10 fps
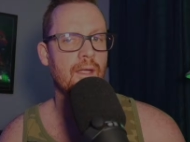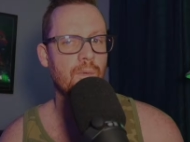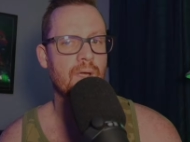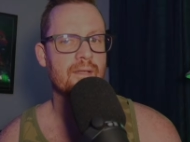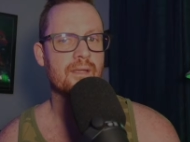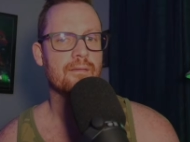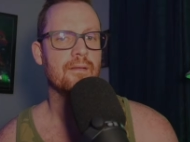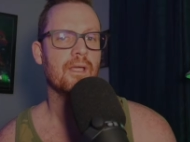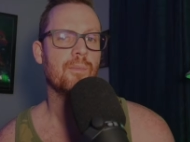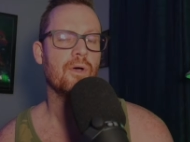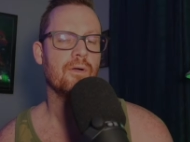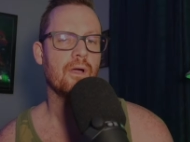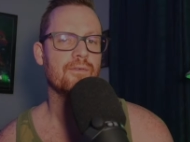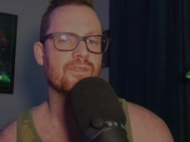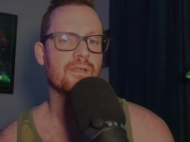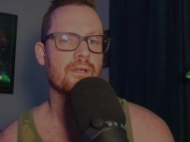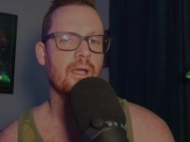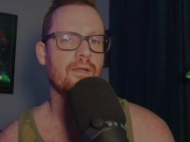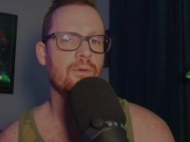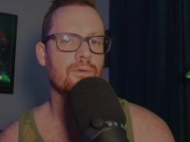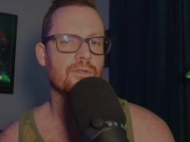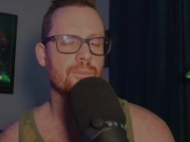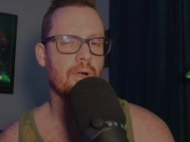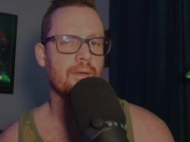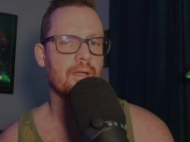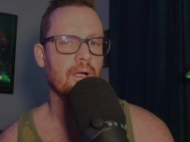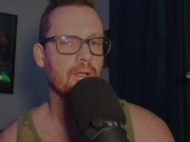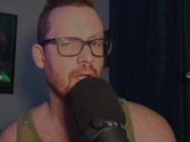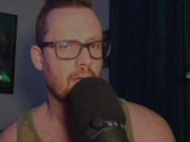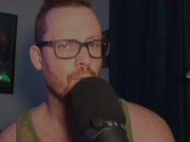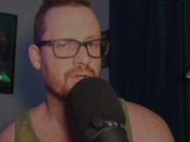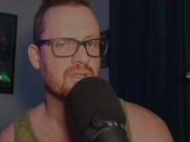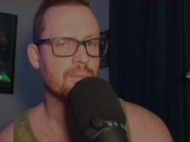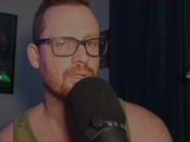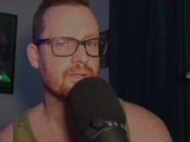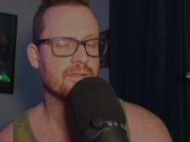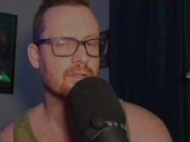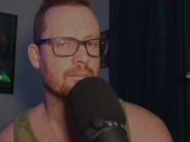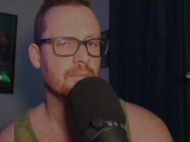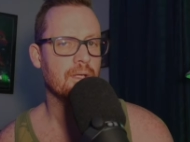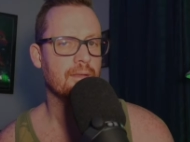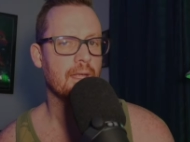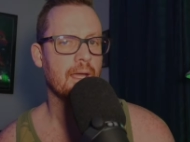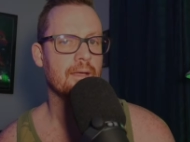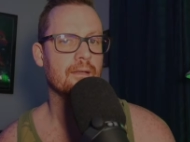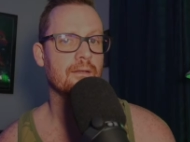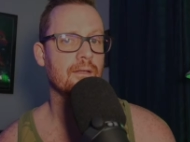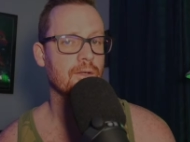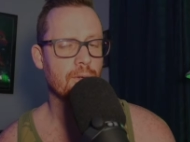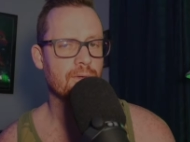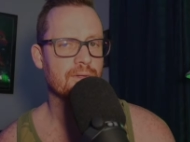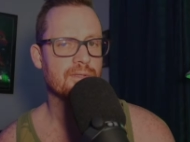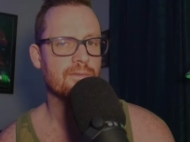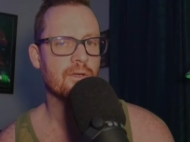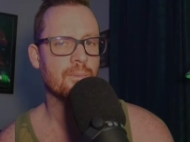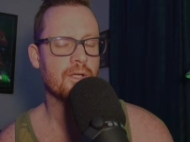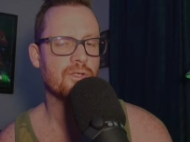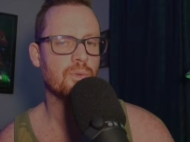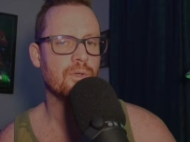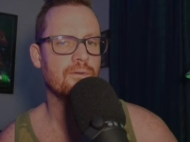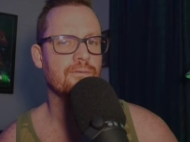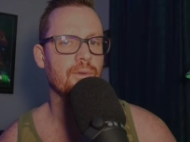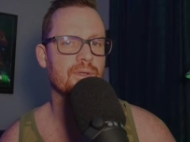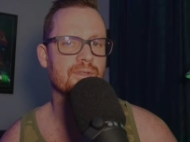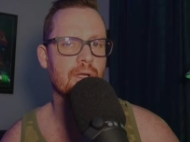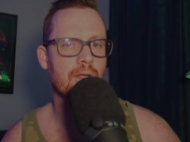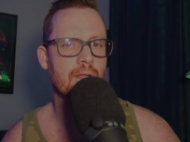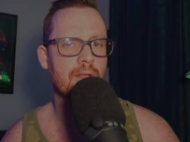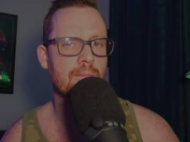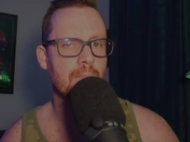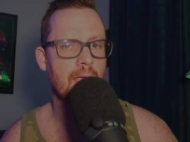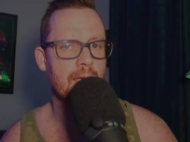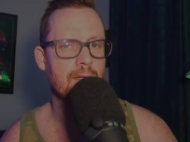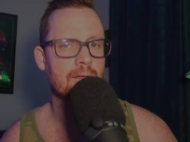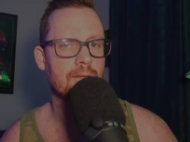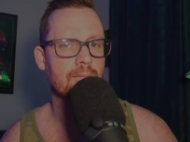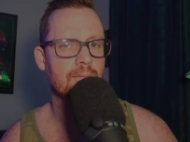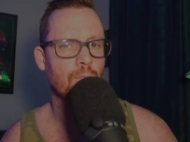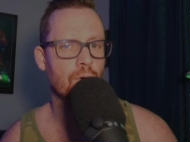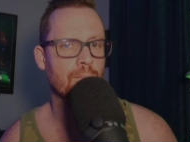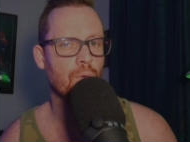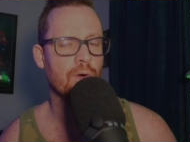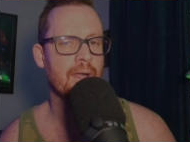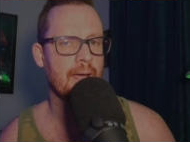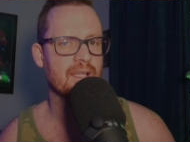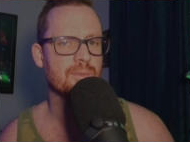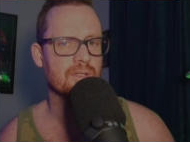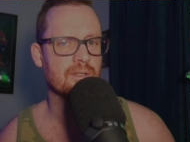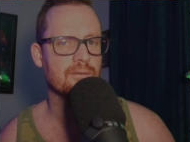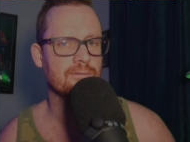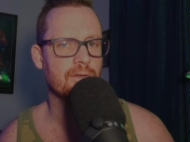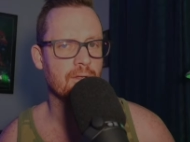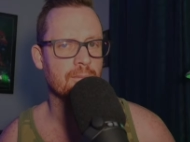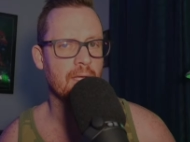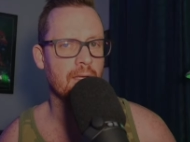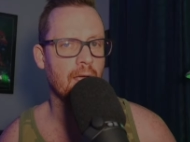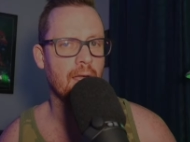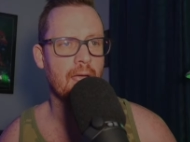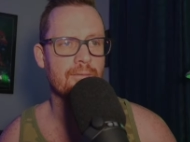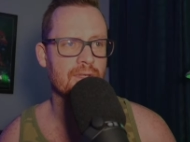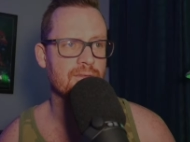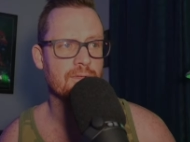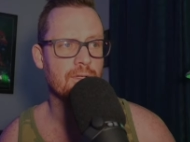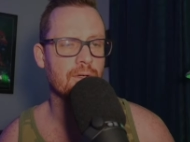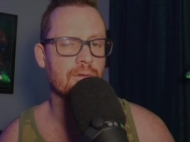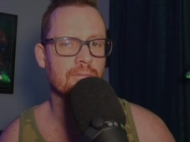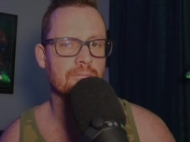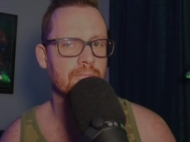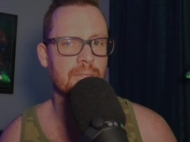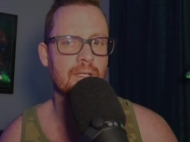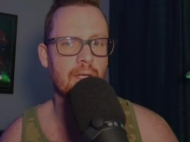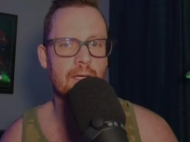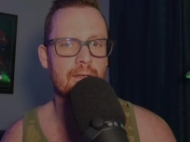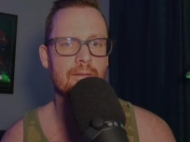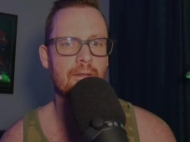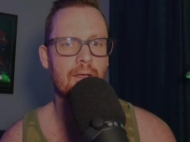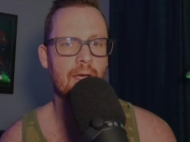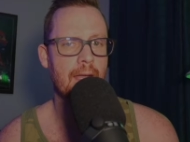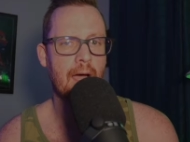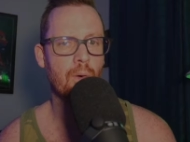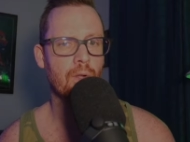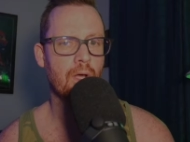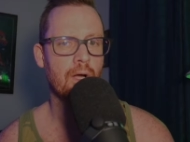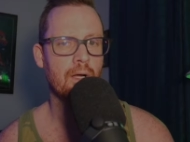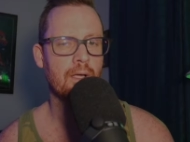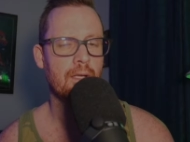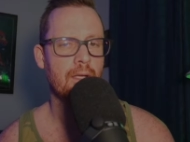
Anyways, I think that about covers it. I know there's probably a lot more symbolism that I can decode in this film. I just wanted to focus on the main, more important aspects of the film and not have this video be like an hour long.